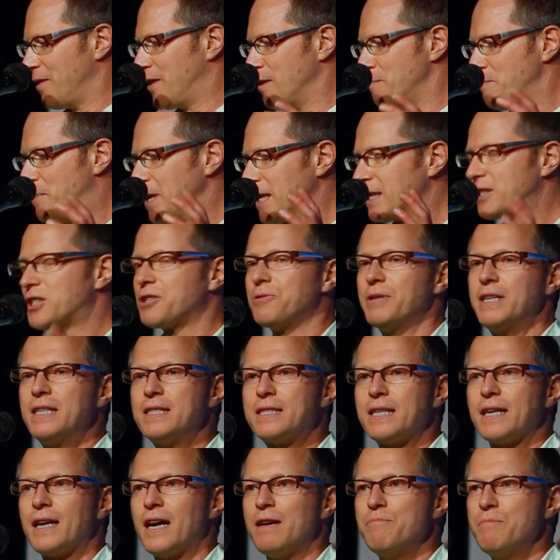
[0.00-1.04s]
The big
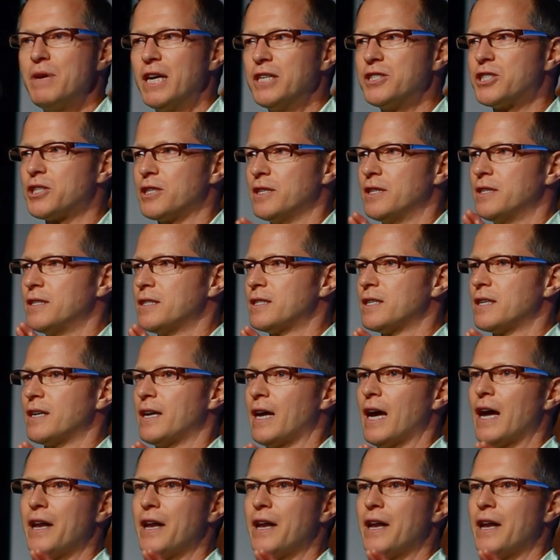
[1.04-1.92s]
trees that I mentioned